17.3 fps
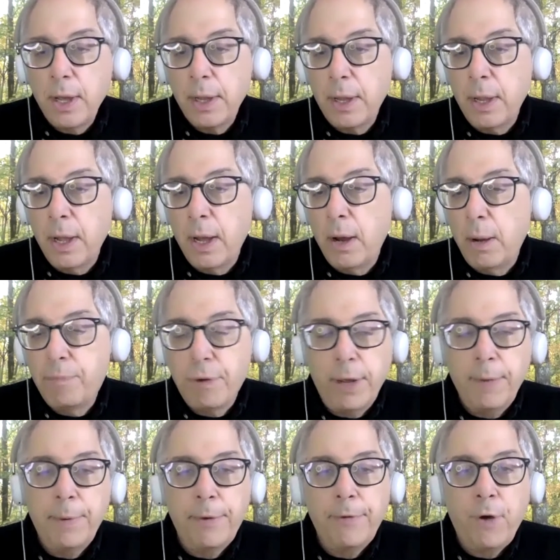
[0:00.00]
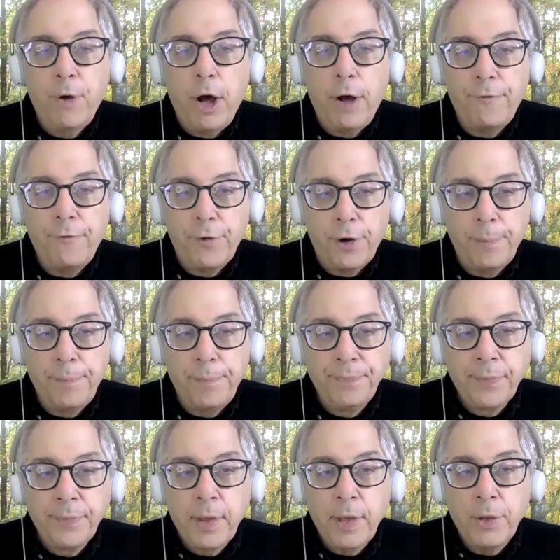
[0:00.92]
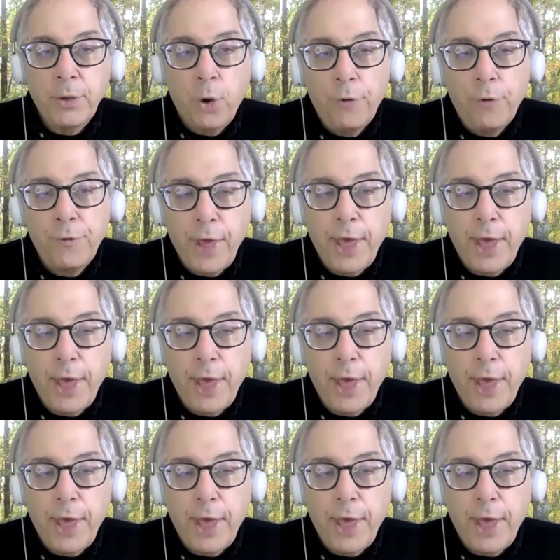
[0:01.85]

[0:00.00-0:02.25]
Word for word: you know, a prohibitive offer, an offer